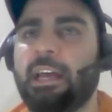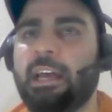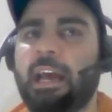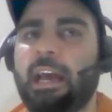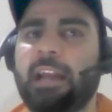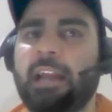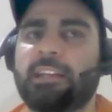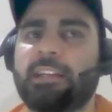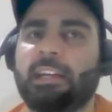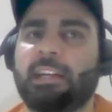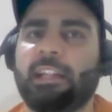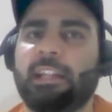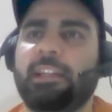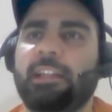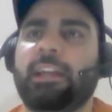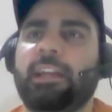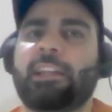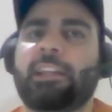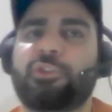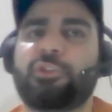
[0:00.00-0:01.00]
and suddenly
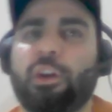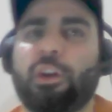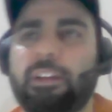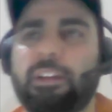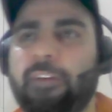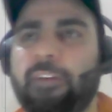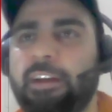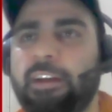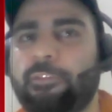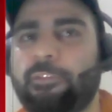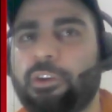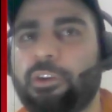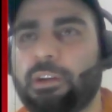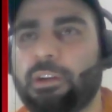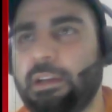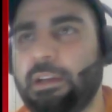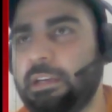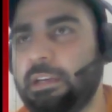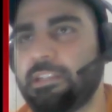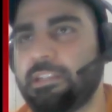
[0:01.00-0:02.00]
it is not defined for
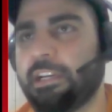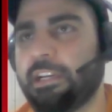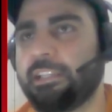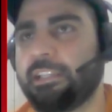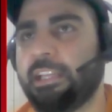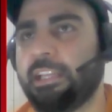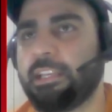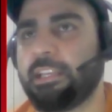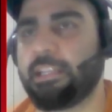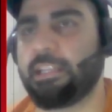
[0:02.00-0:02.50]
certain things,